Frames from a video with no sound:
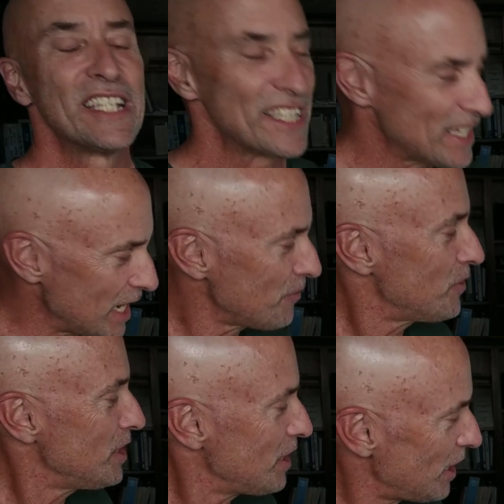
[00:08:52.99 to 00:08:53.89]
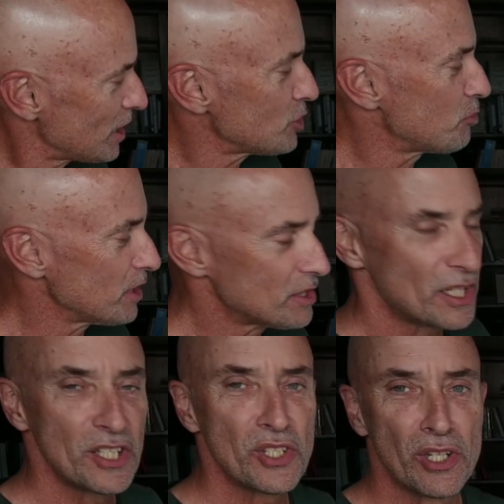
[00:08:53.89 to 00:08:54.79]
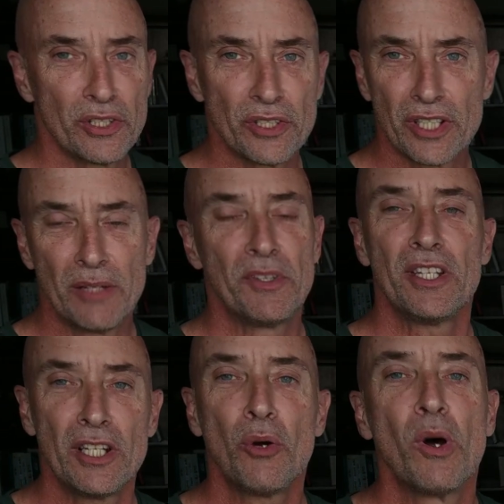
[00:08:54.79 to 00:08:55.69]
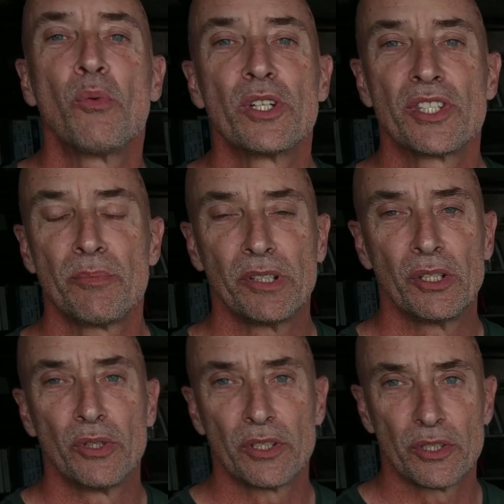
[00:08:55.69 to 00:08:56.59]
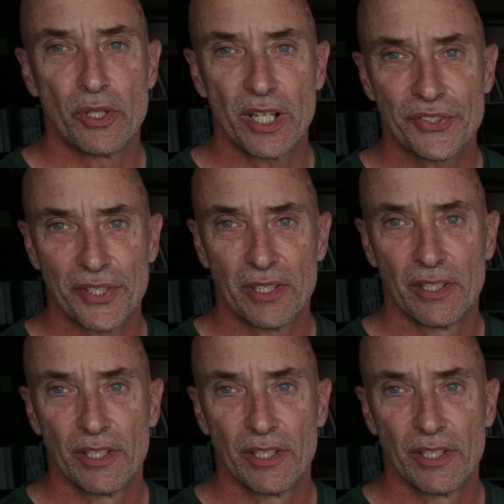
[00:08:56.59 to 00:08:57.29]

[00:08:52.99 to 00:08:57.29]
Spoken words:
Set the expectation on your team that, you know what, we're simply going to address it.